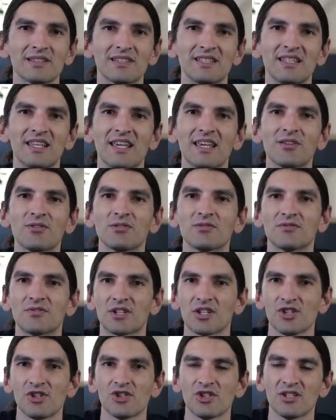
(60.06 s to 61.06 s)
D A
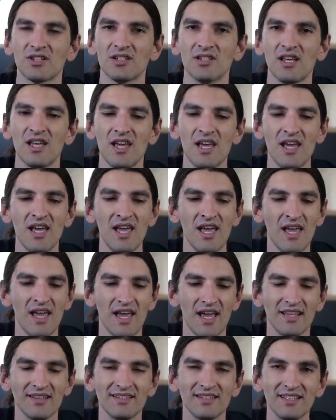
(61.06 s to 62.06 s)
conversion.
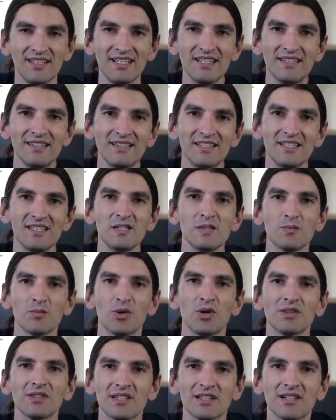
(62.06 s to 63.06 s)
And in this
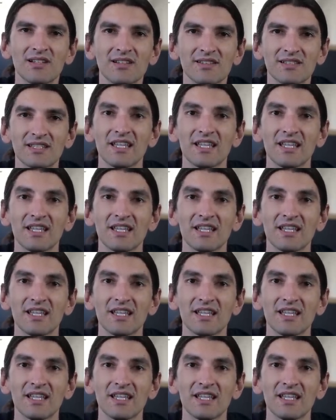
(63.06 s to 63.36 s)
model,